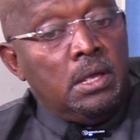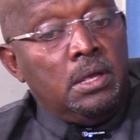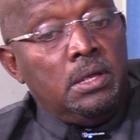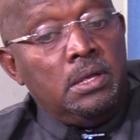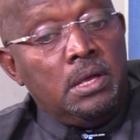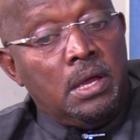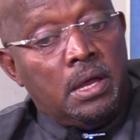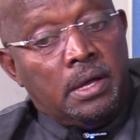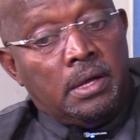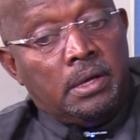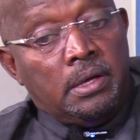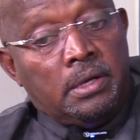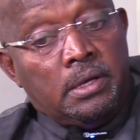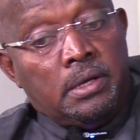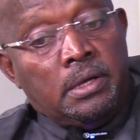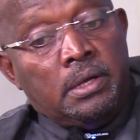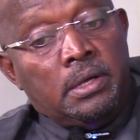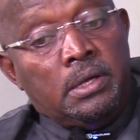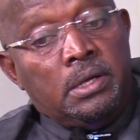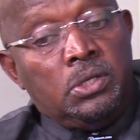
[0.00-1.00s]
Yeah,
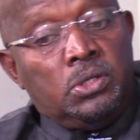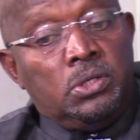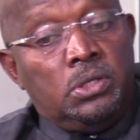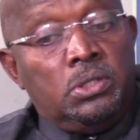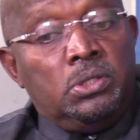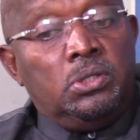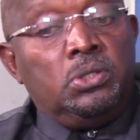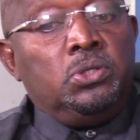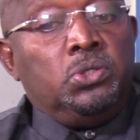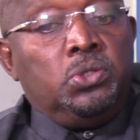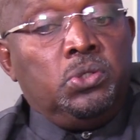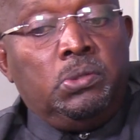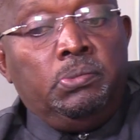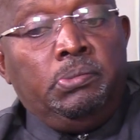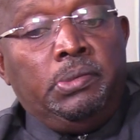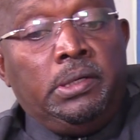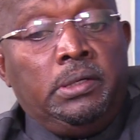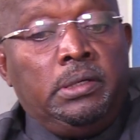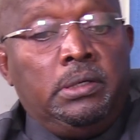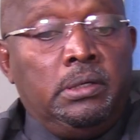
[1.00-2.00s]
it should
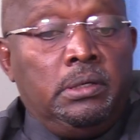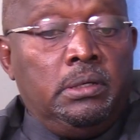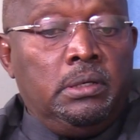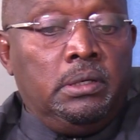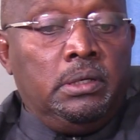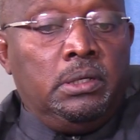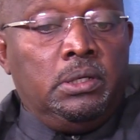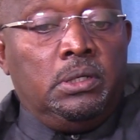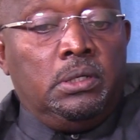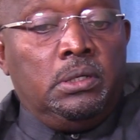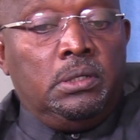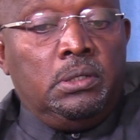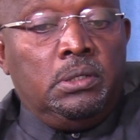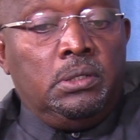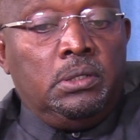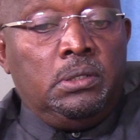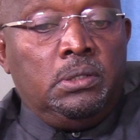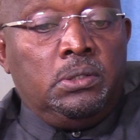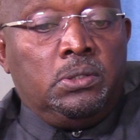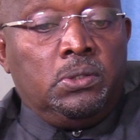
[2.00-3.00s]
be.
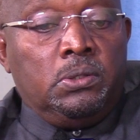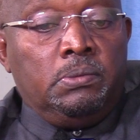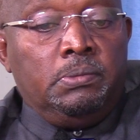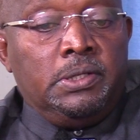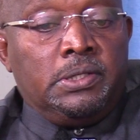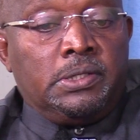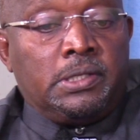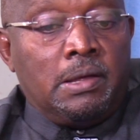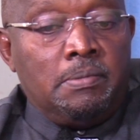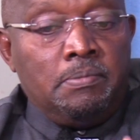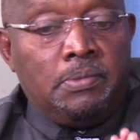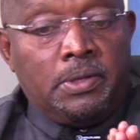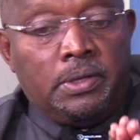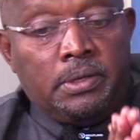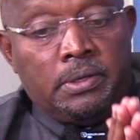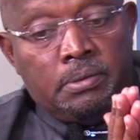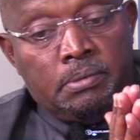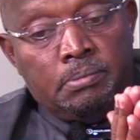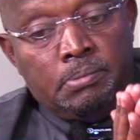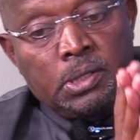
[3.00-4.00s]
It should be
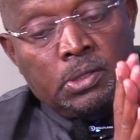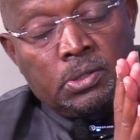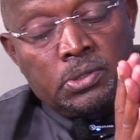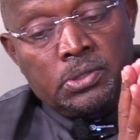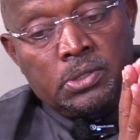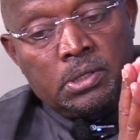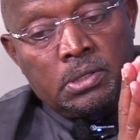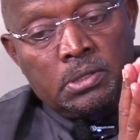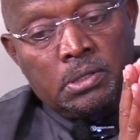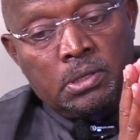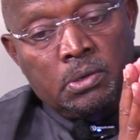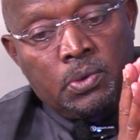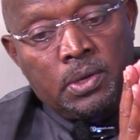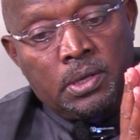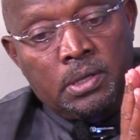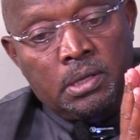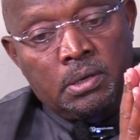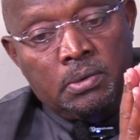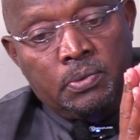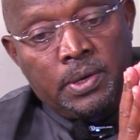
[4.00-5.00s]
something, because
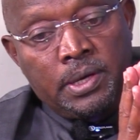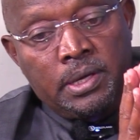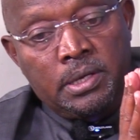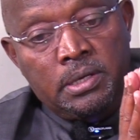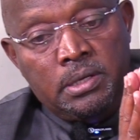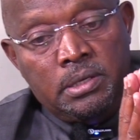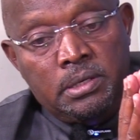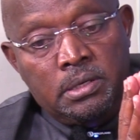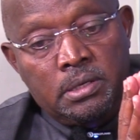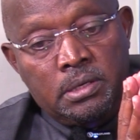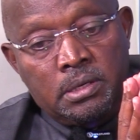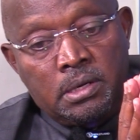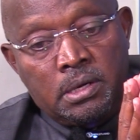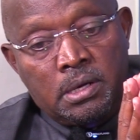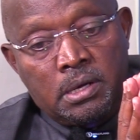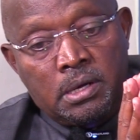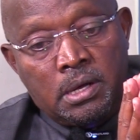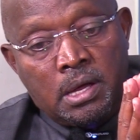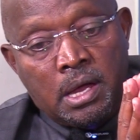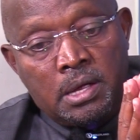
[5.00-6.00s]
the way
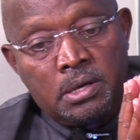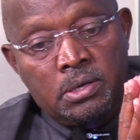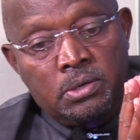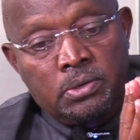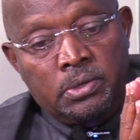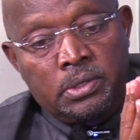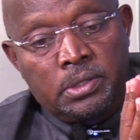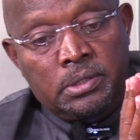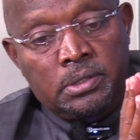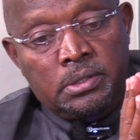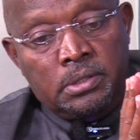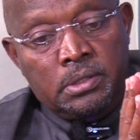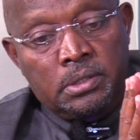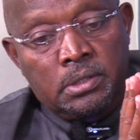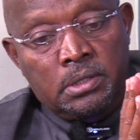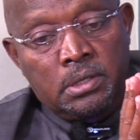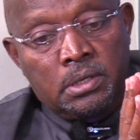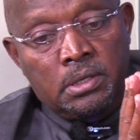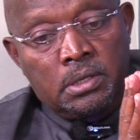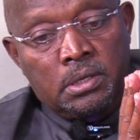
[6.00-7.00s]
I know it
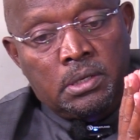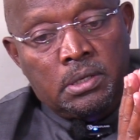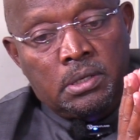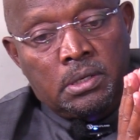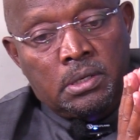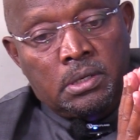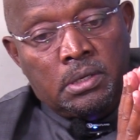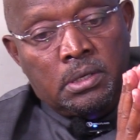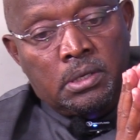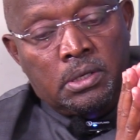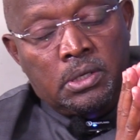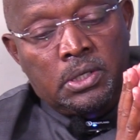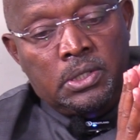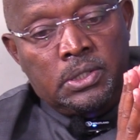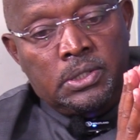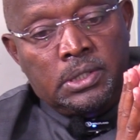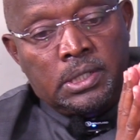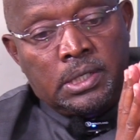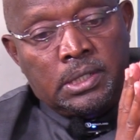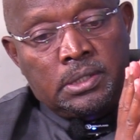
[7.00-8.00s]

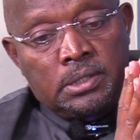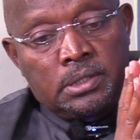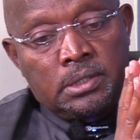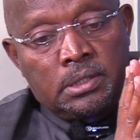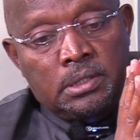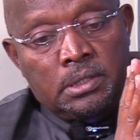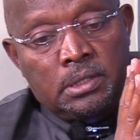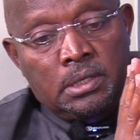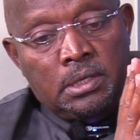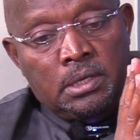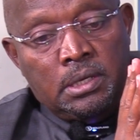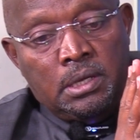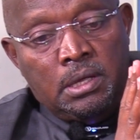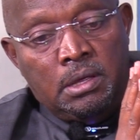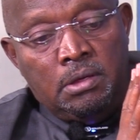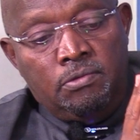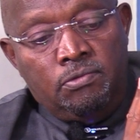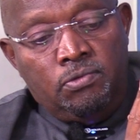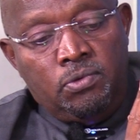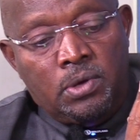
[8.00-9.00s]
is that
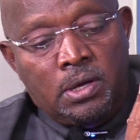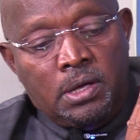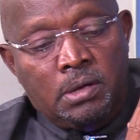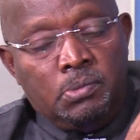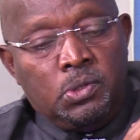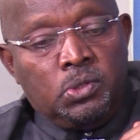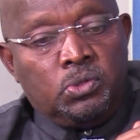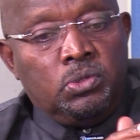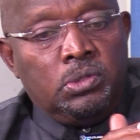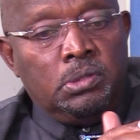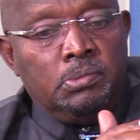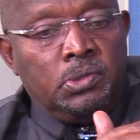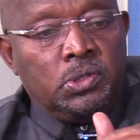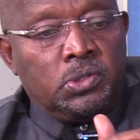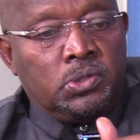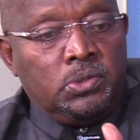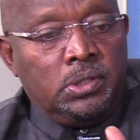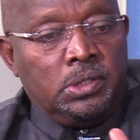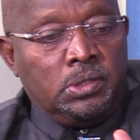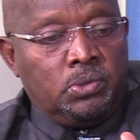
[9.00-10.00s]
if you are able to
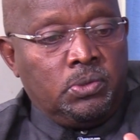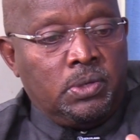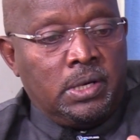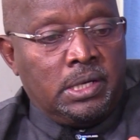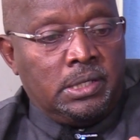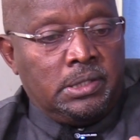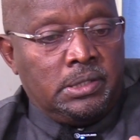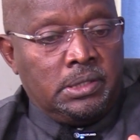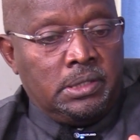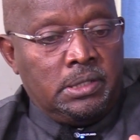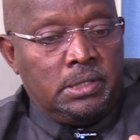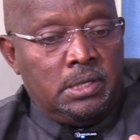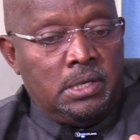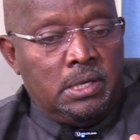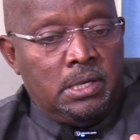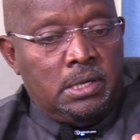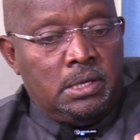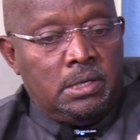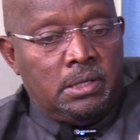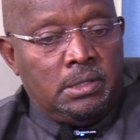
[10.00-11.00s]
demonstrate to us
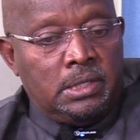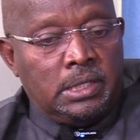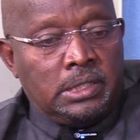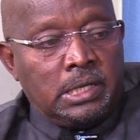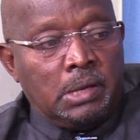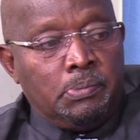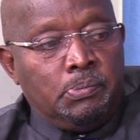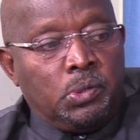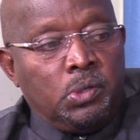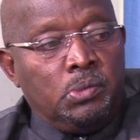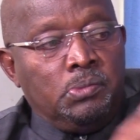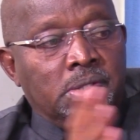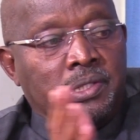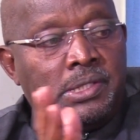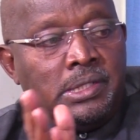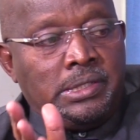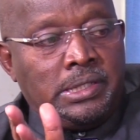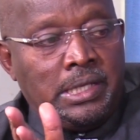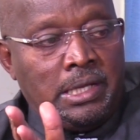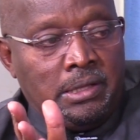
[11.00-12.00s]
that I
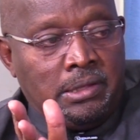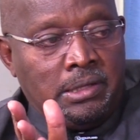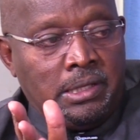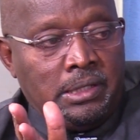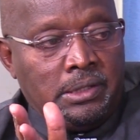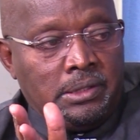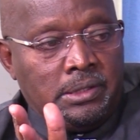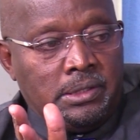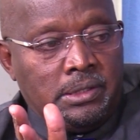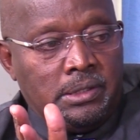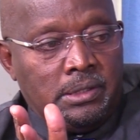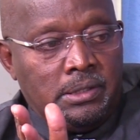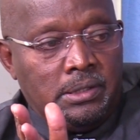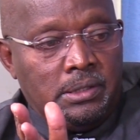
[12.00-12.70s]
promised 10 things,